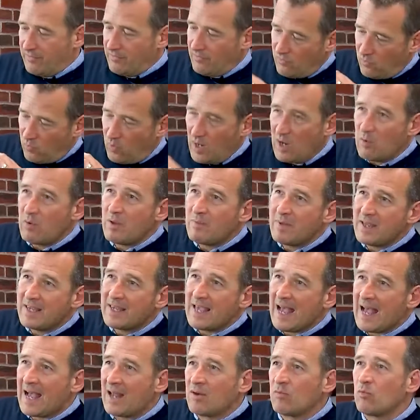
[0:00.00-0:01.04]
where we
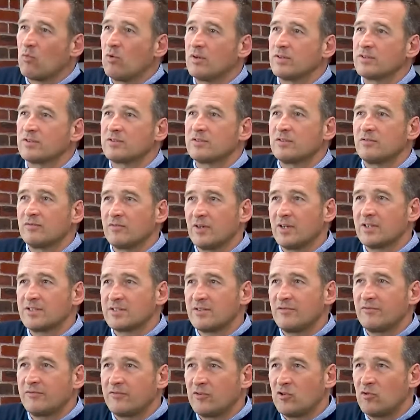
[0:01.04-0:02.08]
began was first
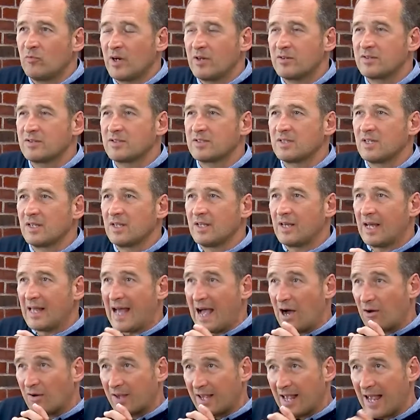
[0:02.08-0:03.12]
and foremost
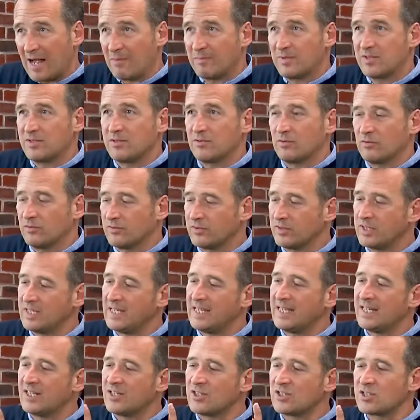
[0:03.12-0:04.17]
our capsule, the
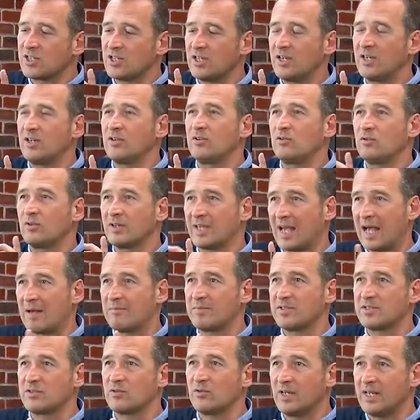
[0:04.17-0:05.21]
internal
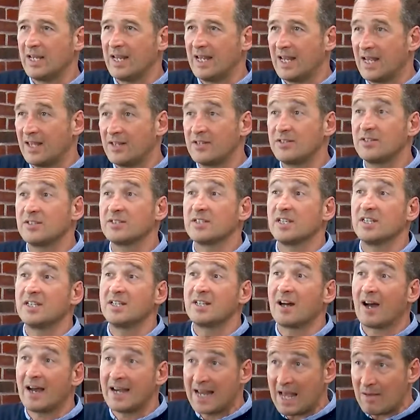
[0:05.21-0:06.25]
capsule in here. This is a
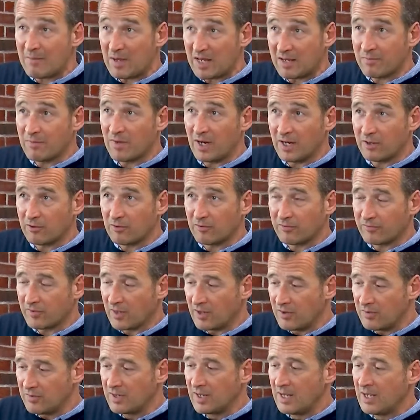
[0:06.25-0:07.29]
dynamic
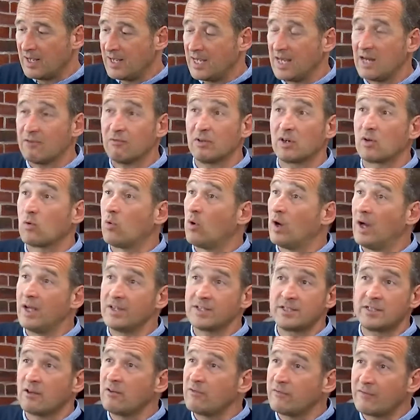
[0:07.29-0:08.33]
microphone. It requires
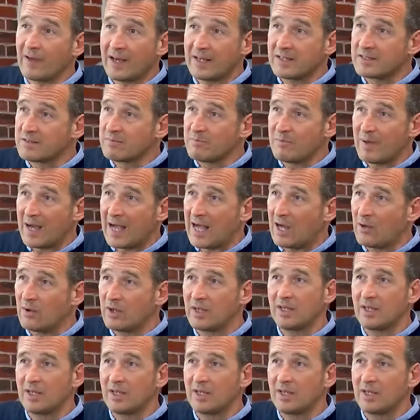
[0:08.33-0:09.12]
no phantom power.